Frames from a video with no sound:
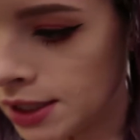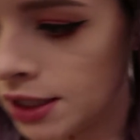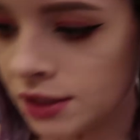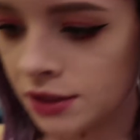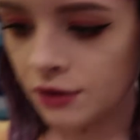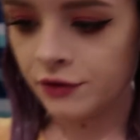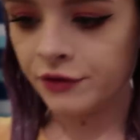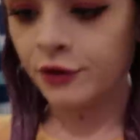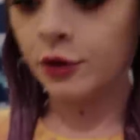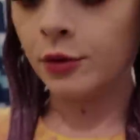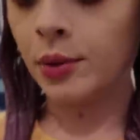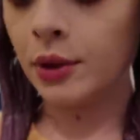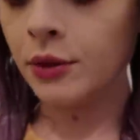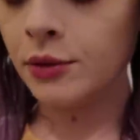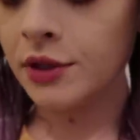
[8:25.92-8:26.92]
says, for
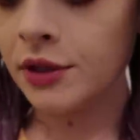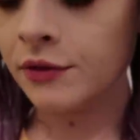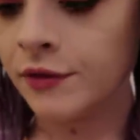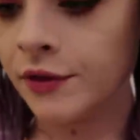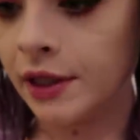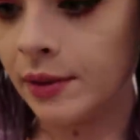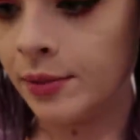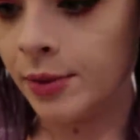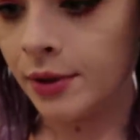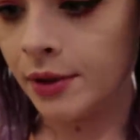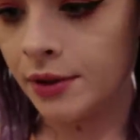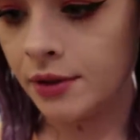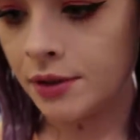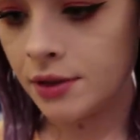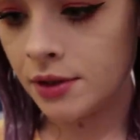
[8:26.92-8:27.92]
bold and
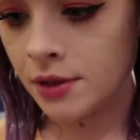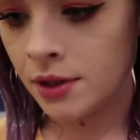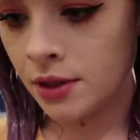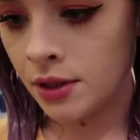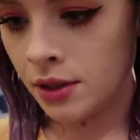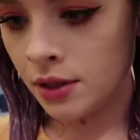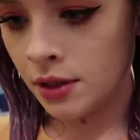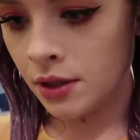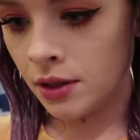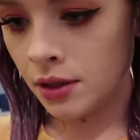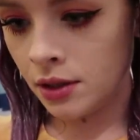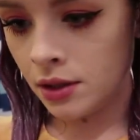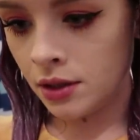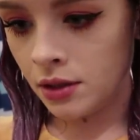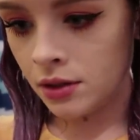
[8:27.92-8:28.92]
vibrant
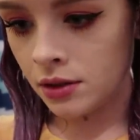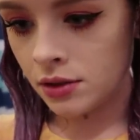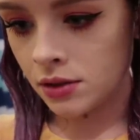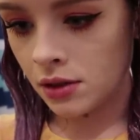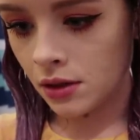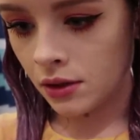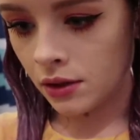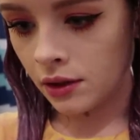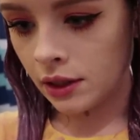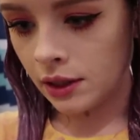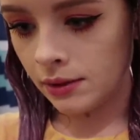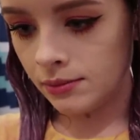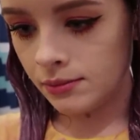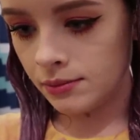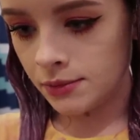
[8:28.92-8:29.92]

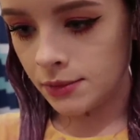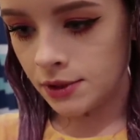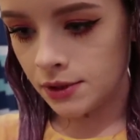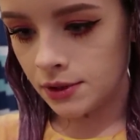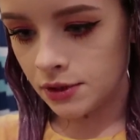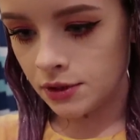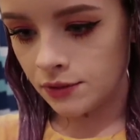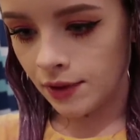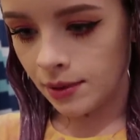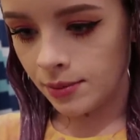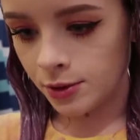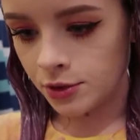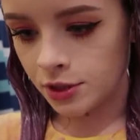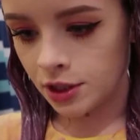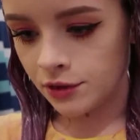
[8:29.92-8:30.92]
times, develop
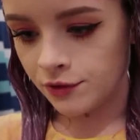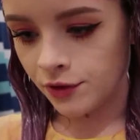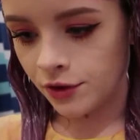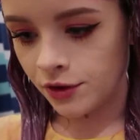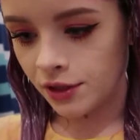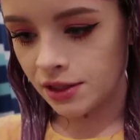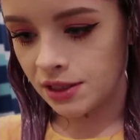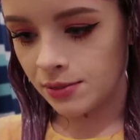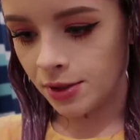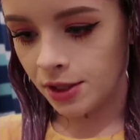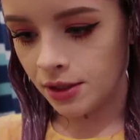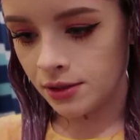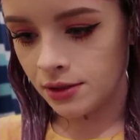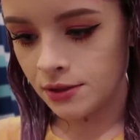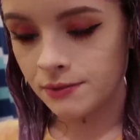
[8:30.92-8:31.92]
your shade for 30
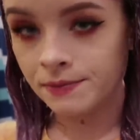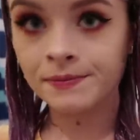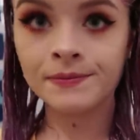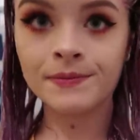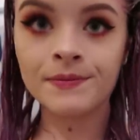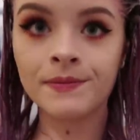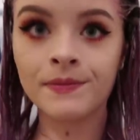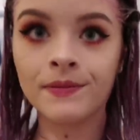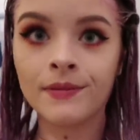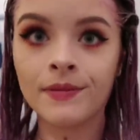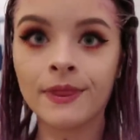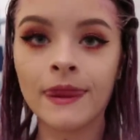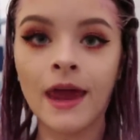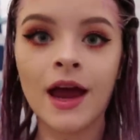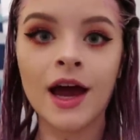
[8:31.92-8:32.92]
minutes.
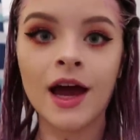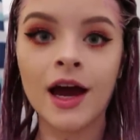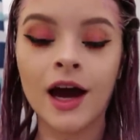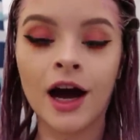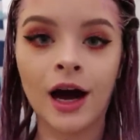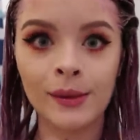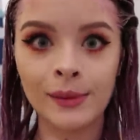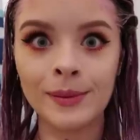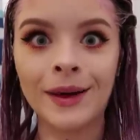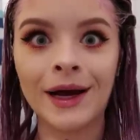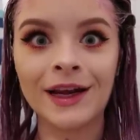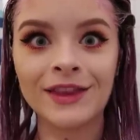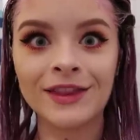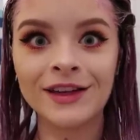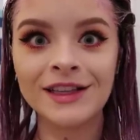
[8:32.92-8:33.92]
I'll be
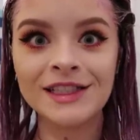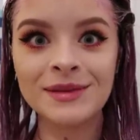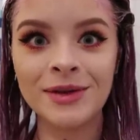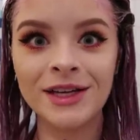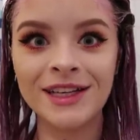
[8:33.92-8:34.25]
back in 30